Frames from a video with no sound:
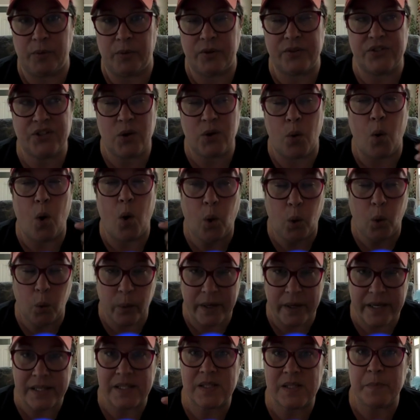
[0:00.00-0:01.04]
So
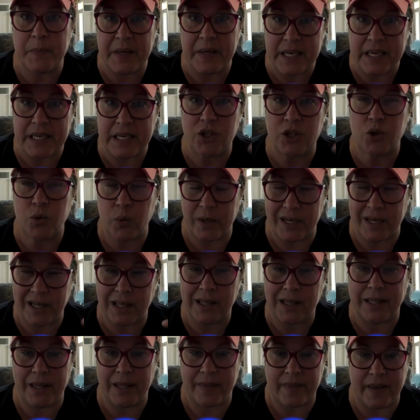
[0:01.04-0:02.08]
always be
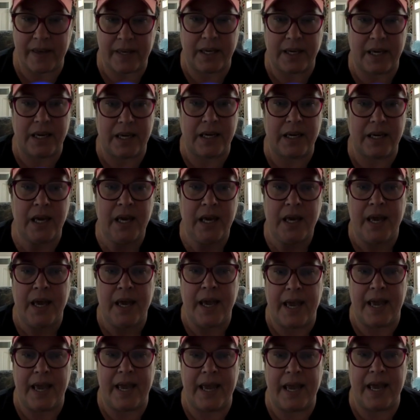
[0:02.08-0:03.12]
critically thinking.
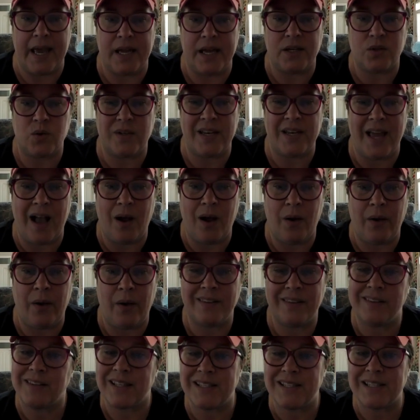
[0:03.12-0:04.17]
And now I think
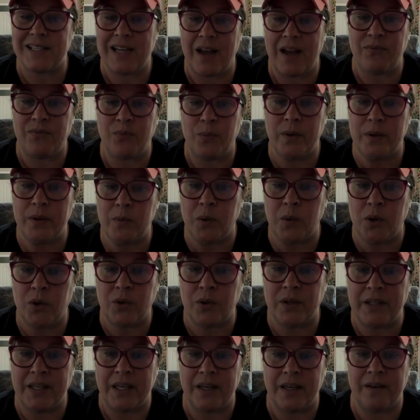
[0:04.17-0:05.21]
that's enough. We will
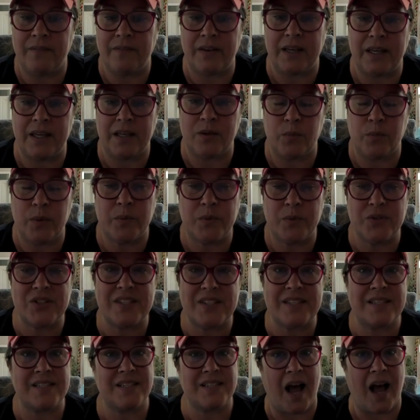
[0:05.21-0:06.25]
give, we will
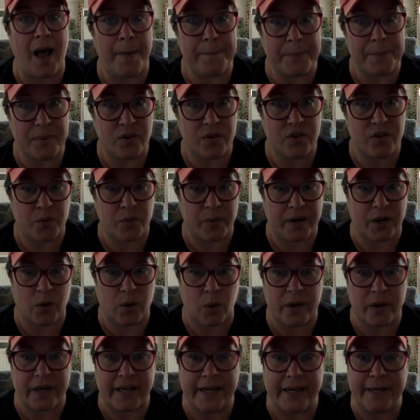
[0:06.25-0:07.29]
stop the
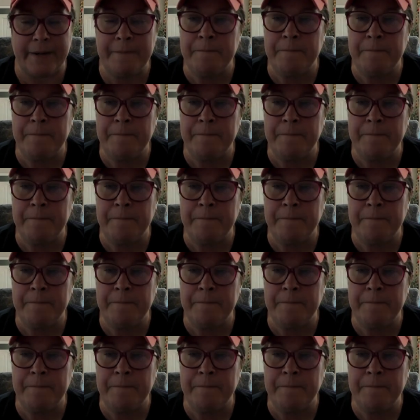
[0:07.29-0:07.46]
recording.